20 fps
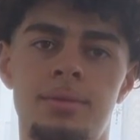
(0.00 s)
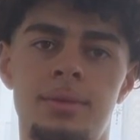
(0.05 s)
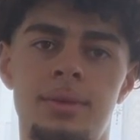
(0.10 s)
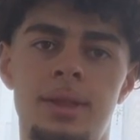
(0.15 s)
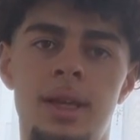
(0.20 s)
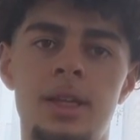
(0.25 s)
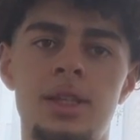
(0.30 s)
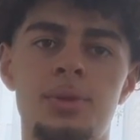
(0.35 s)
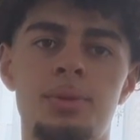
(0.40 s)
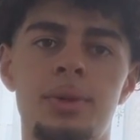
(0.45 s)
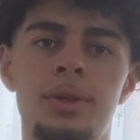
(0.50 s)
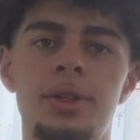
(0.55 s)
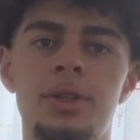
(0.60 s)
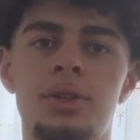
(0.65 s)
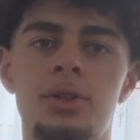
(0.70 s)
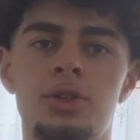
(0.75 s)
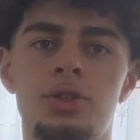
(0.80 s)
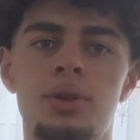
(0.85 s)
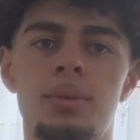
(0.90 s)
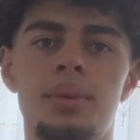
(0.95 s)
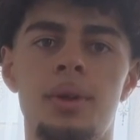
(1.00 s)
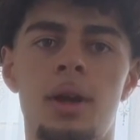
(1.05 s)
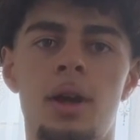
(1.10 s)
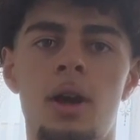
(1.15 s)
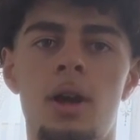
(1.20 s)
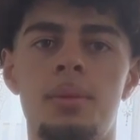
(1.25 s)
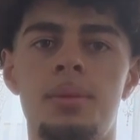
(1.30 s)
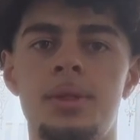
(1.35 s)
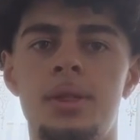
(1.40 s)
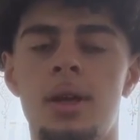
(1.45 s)
that's when you can drop the
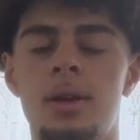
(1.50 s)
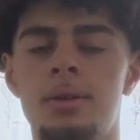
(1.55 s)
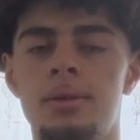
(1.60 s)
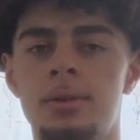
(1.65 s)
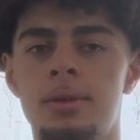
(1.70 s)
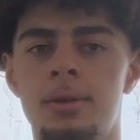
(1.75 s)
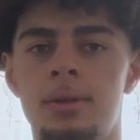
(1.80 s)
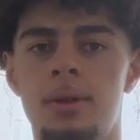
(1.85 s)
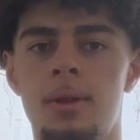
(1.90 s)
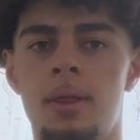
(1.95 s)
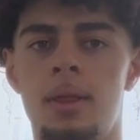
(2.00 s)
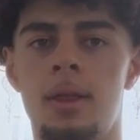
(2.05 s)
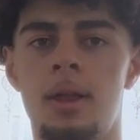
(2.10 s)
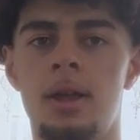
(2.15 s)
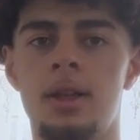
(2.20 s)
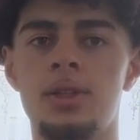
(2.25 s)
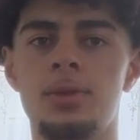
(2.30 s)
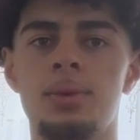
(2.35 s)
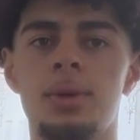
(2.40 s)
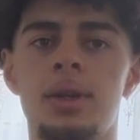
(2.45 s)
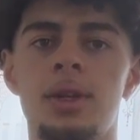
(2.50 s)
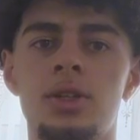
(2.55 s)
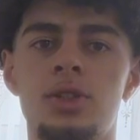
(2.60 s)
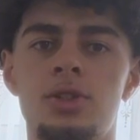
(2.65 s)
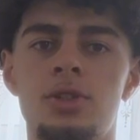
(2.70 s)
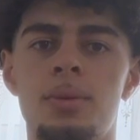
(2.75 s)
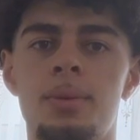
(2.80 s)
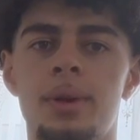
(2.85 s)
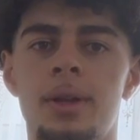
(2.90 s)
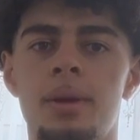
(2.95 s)
carbs down, as well as
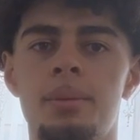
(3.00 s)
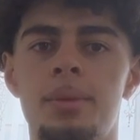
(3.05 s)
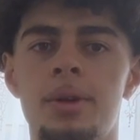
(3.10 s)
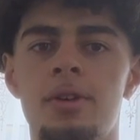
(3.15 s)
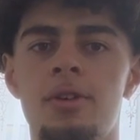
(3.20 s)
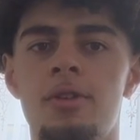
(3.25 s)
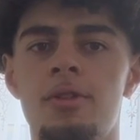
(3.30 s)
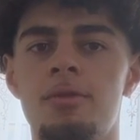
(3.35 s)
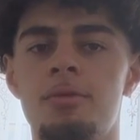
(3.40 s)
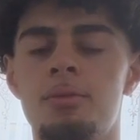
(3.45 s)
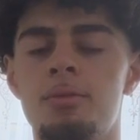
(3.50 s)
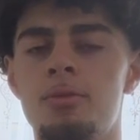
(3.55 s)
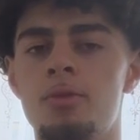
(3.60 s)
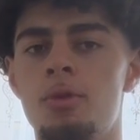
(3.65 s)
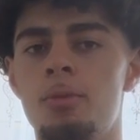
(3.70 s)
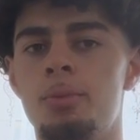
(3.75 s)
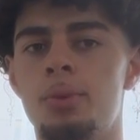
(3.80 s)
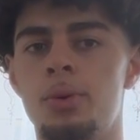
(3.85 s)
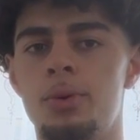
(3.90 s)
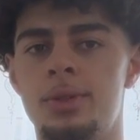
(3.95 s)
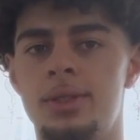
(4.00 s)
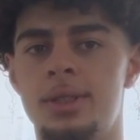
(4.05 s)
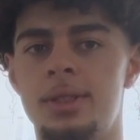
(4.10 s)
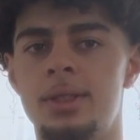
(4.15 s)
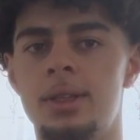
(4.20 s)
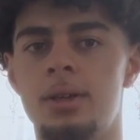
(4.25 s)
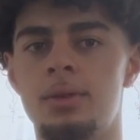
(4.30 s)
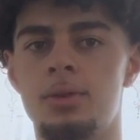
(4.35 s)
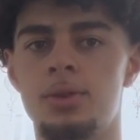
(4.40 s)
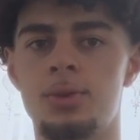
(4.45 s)
dropping a bit of more protein
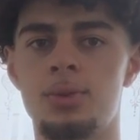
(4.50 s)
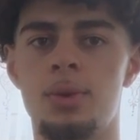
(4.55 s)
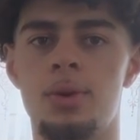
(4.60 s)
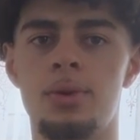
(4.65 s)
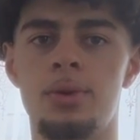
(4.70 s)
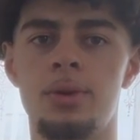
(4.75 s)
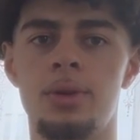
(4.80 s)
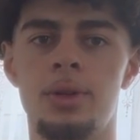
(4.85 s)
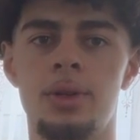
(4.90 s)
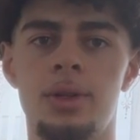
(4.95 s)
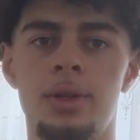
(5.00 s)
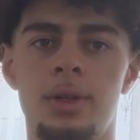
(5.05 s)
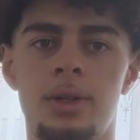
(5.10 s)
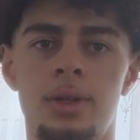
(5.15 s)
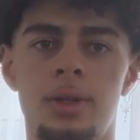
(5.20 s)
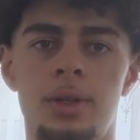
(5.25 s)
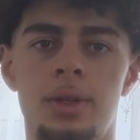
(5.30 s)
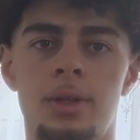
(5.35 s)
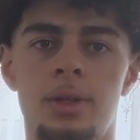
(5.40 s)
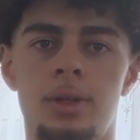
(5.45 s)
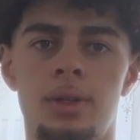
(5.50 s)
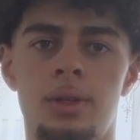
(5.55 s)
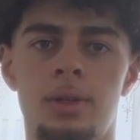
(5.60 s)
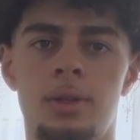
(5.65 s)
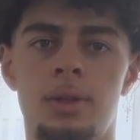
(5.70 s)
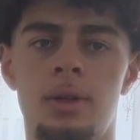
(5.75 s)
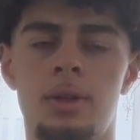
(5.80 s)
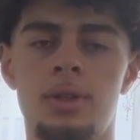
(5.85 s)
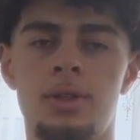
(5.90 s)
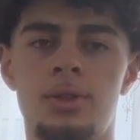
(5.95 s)
down as well,
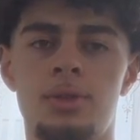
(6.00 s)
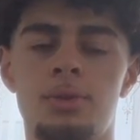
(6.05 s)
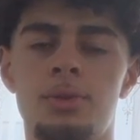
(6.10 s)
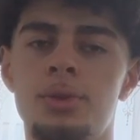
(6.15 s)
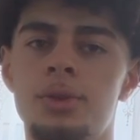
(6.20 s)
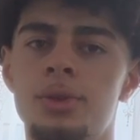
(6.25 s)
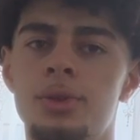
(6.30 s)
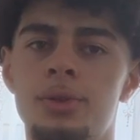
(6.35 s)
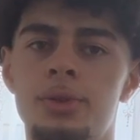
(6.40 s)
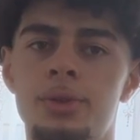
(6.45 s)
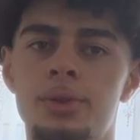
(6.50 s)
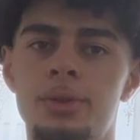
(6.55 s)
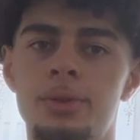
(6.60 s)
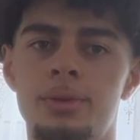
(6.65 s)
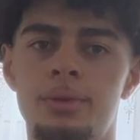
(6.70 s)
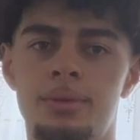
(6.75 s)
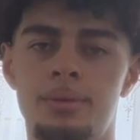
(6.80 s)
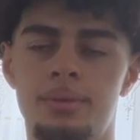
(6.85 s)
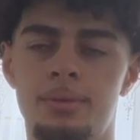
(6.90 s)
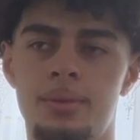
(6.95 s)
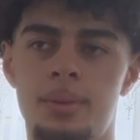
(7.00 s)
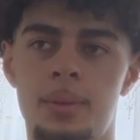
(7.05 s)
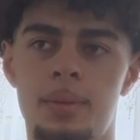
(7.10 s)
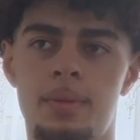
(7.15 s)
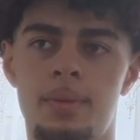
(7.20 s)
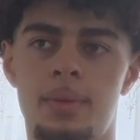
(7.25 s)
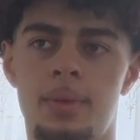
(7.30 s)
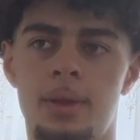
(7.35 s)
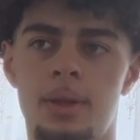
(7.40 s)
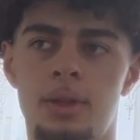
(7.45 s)
until,
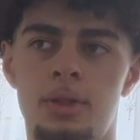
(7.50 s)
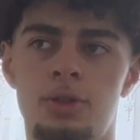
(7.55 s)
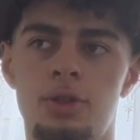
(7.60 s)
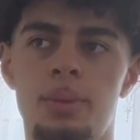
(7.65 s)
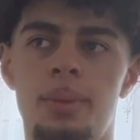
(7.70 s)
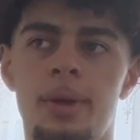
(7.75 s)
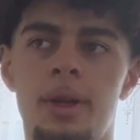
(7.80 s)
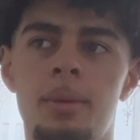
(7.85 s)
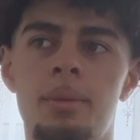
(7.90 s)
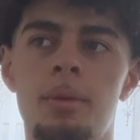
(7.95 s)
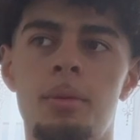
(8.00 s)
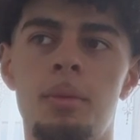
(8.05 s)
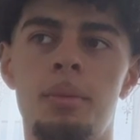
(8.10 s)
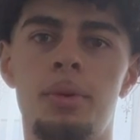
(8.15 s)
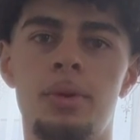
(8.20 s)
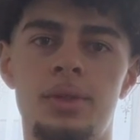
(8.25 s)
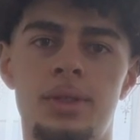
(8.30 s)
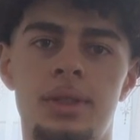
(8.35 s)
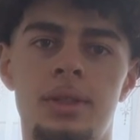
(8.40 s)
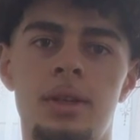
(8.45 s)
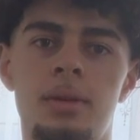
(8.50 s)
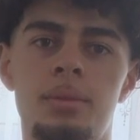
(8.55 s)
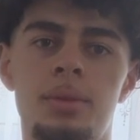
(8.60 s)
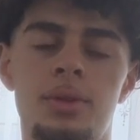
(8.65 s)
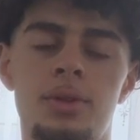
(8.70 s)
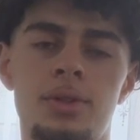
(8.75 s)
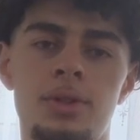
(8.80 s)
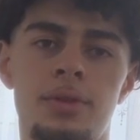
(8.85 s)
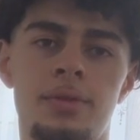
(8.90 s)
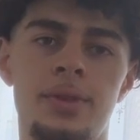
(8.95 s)
dropping a bit more protein down,
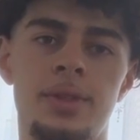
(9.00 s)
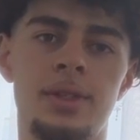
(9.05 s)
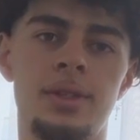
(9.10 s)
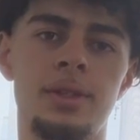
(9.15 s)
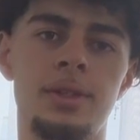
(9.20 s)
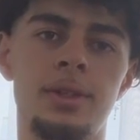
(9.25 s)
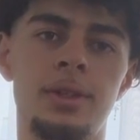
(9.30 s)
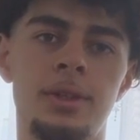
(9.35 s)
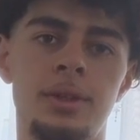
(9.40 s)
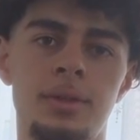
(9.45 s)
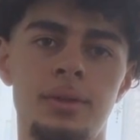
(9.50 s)
because obviously